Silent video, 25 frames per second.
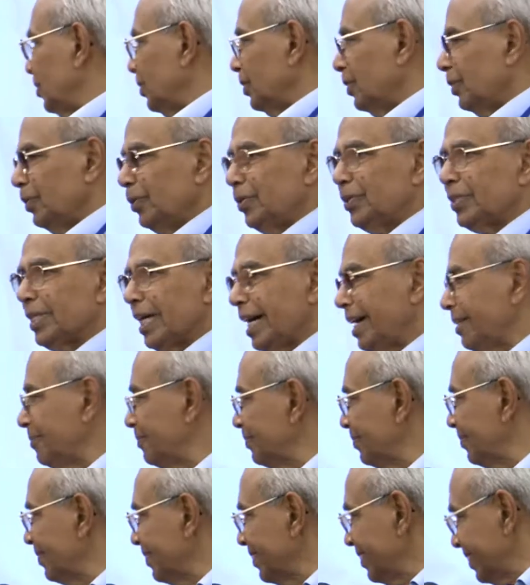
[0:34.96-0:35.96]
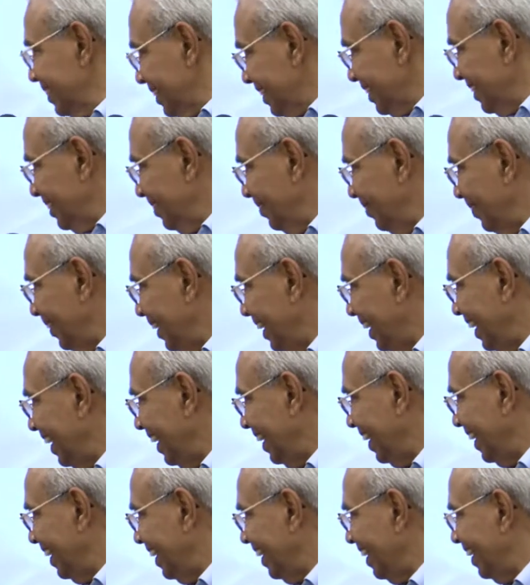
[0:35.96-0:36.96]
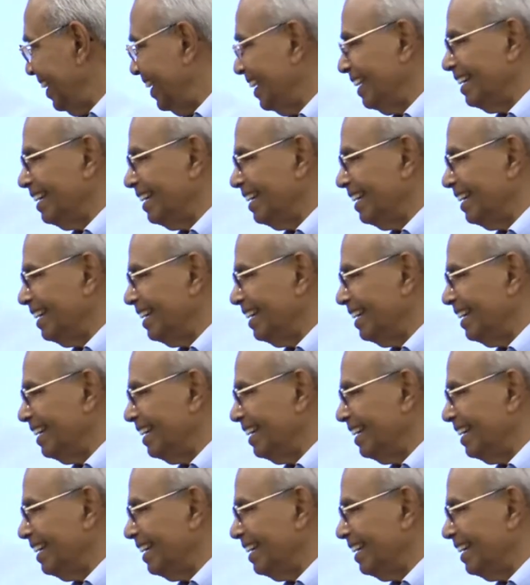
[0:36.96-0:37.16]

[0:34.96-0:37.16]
Uza will